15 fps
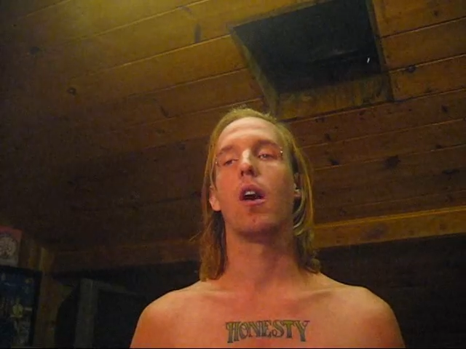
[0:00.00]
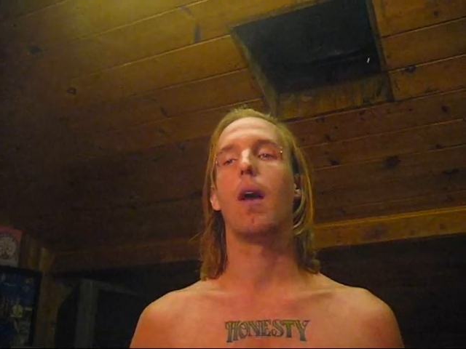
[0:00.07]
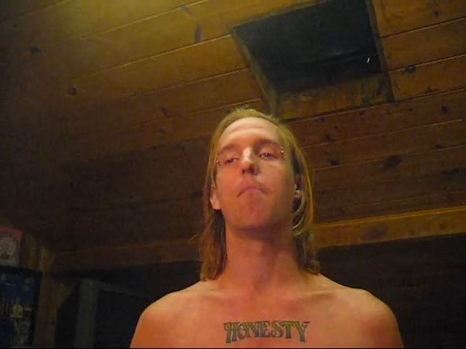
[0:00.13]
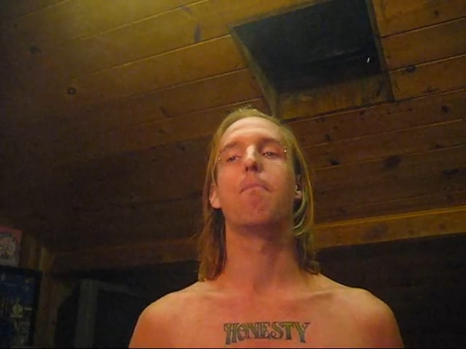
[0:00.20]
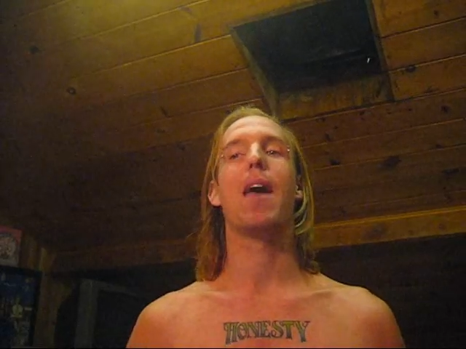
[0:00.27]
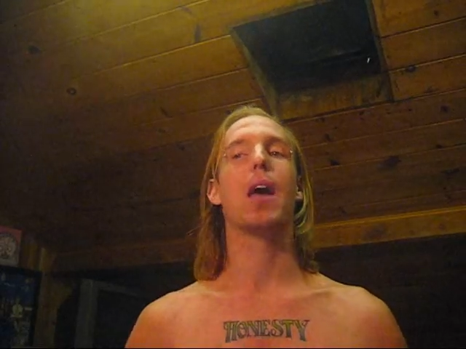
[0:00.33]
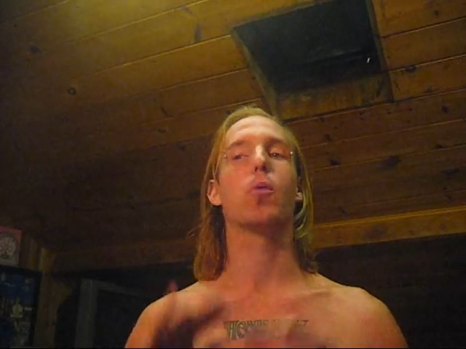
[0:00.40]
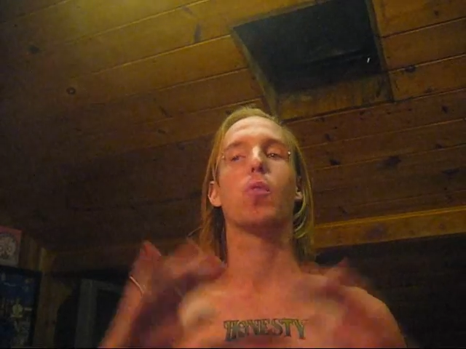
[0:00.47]
a
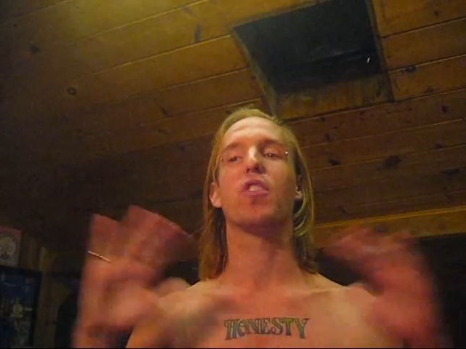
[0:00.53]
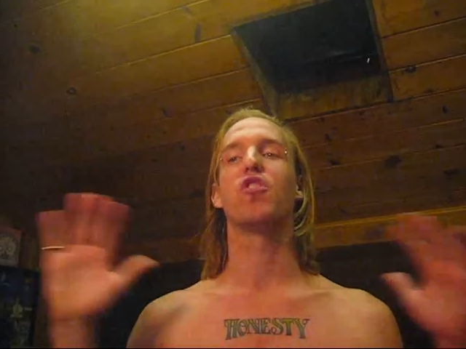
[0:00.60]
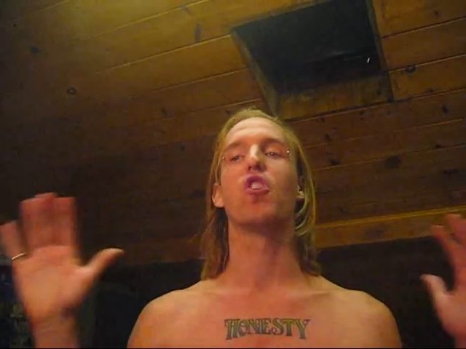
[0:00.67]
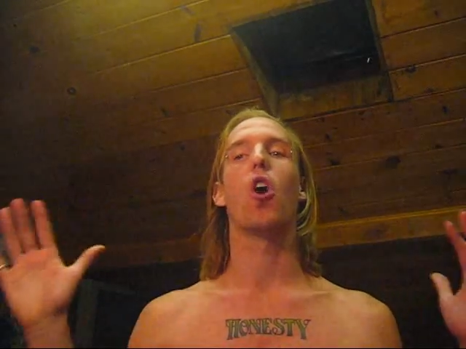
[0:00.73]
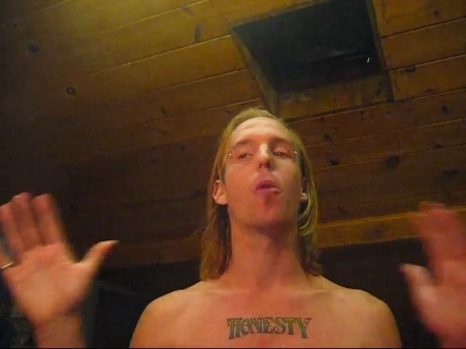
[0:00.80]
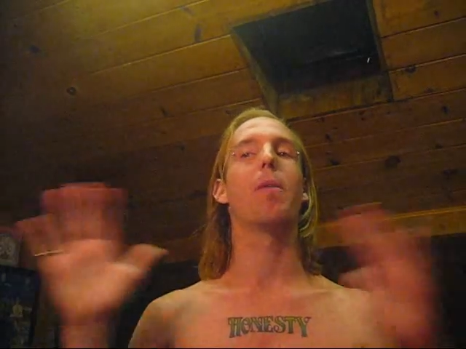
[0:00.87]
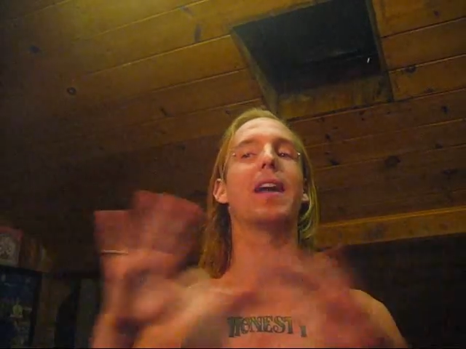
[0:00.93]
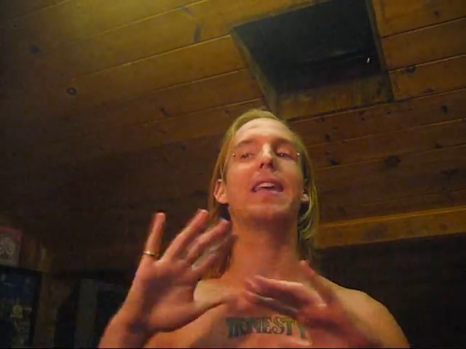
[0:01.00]
man with
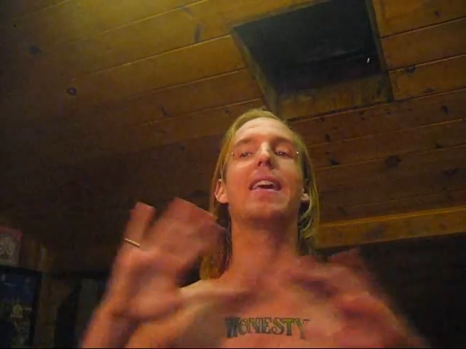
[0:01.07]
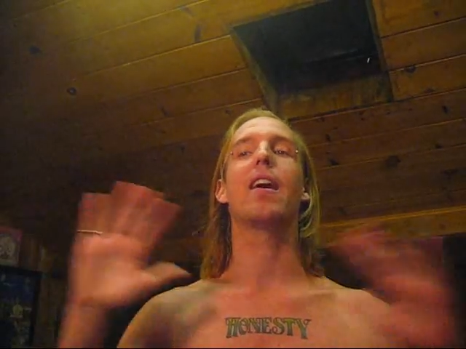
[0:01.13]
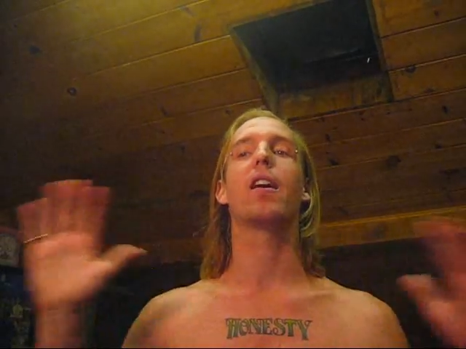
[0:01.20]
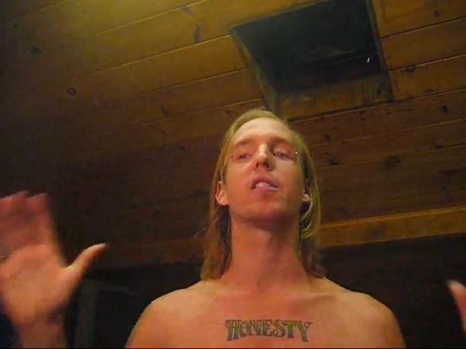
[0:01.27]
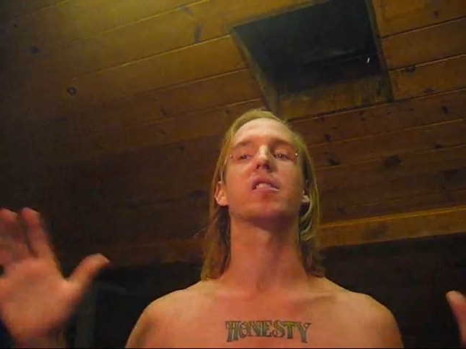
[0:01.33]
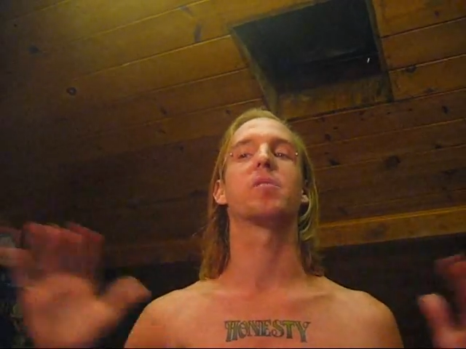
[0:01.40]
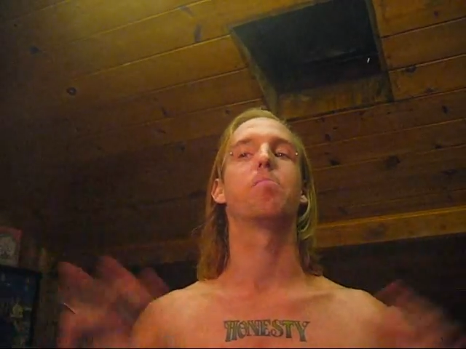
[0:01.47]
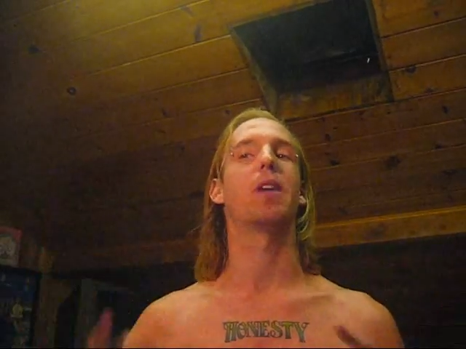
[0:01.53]
nobody
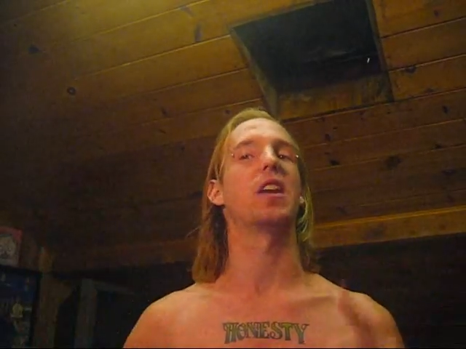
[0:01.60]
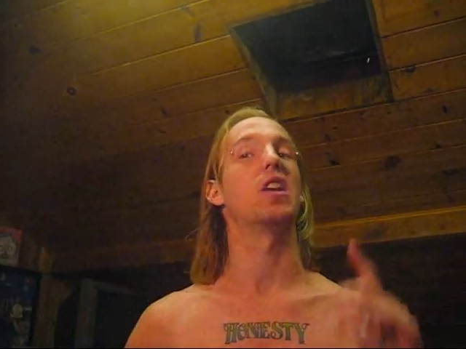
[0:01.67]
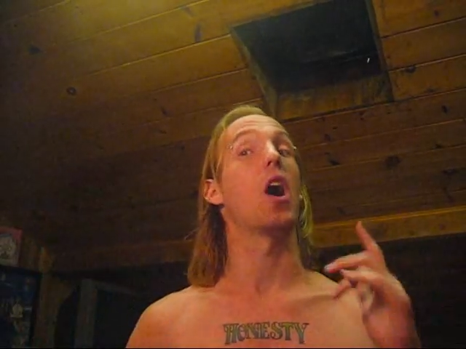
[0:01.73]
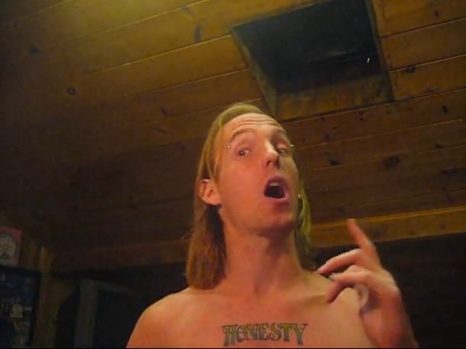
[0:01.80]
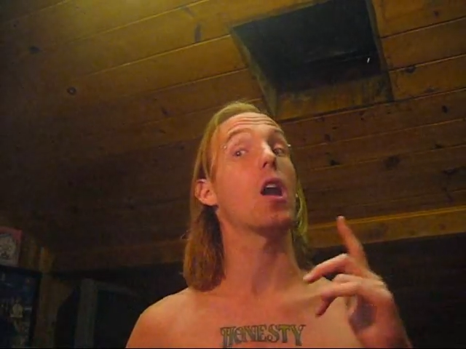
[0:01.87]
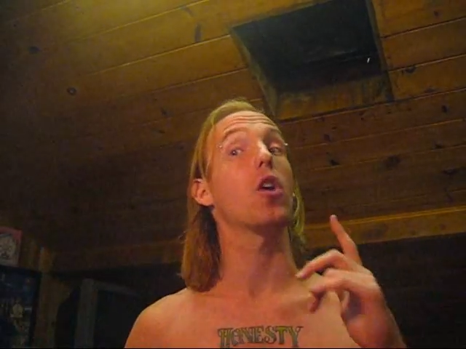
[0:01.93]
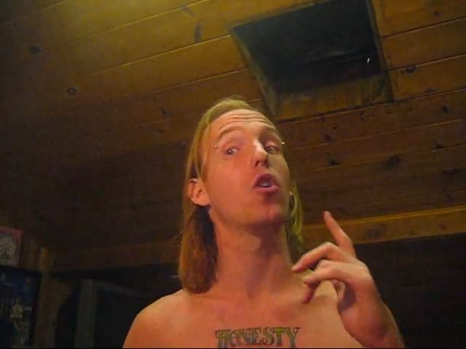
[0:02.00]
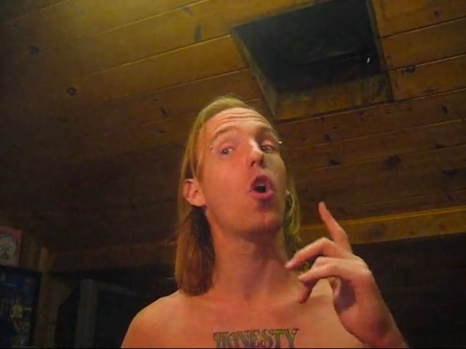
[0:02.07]
else, but
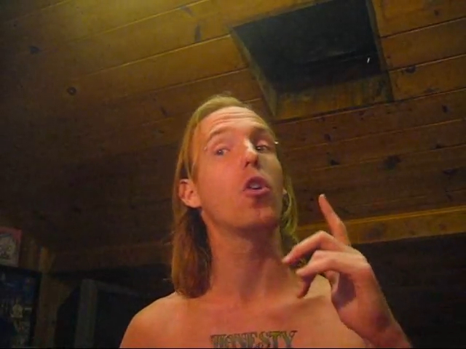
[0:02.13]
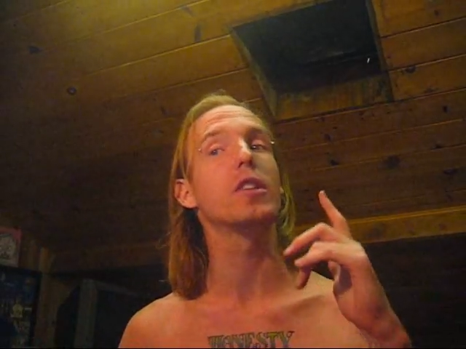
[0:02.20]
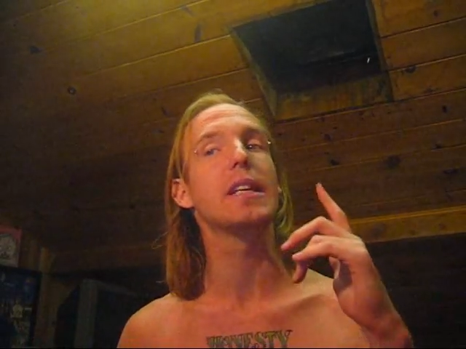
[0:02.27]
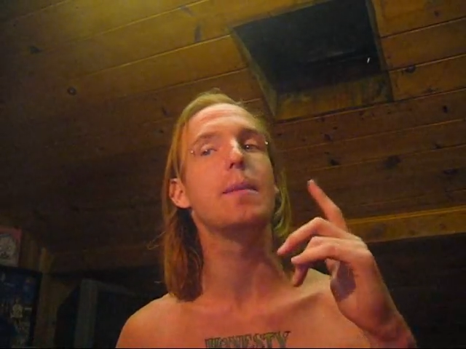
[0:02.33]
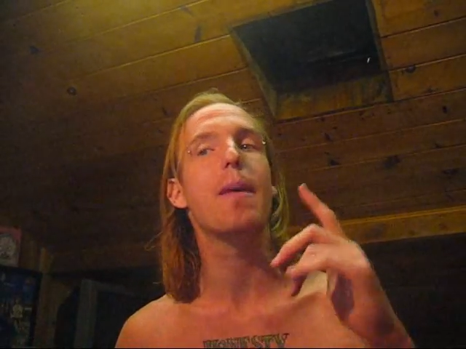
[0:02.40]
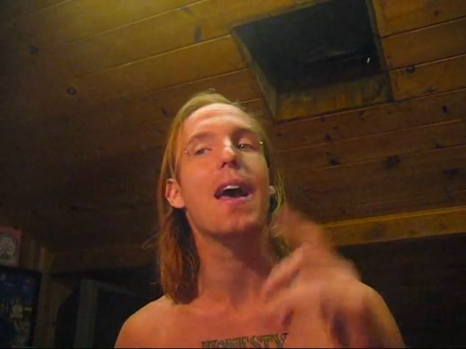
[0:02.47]
not a lonely